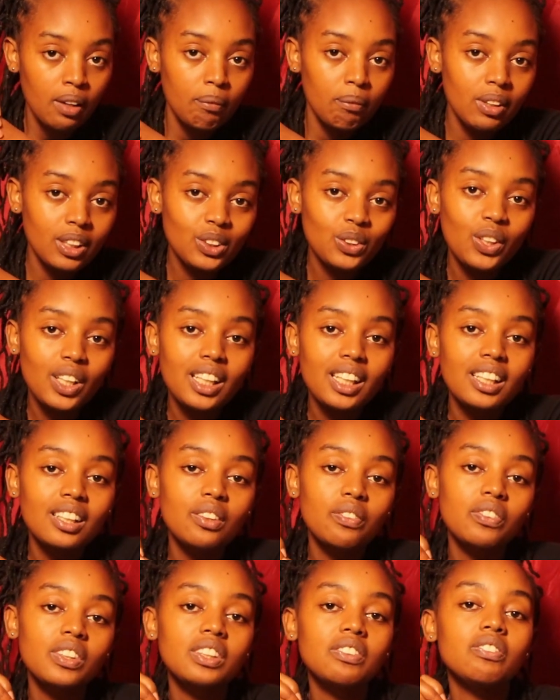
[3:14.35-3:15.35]
Make sure at the end
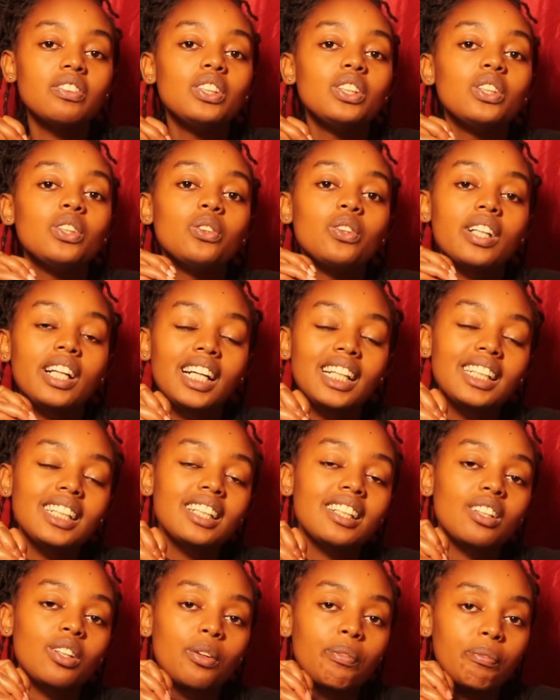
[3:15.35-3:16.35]
of this video you
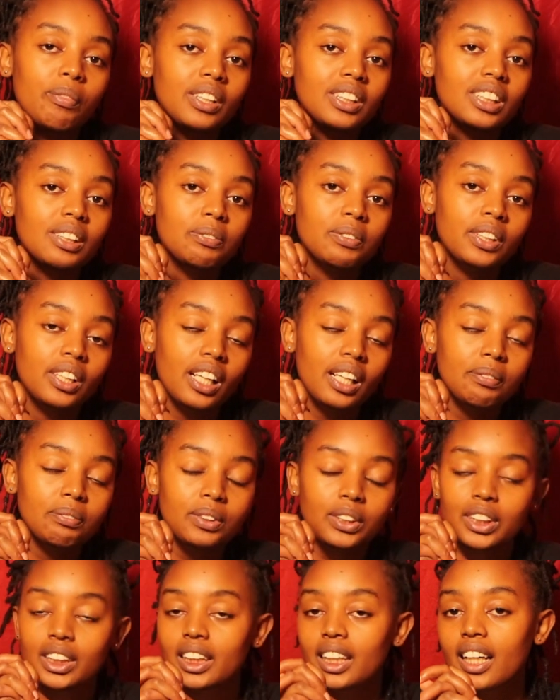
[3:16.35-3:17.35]
like, comment, subscribe,
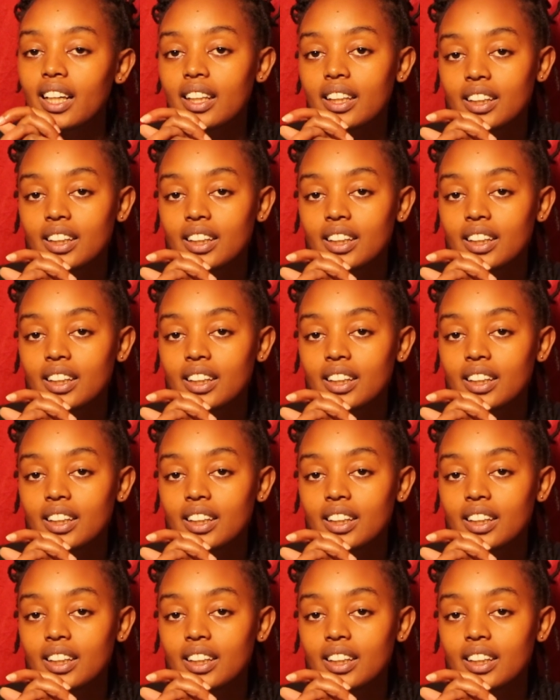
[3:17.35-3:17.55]
share,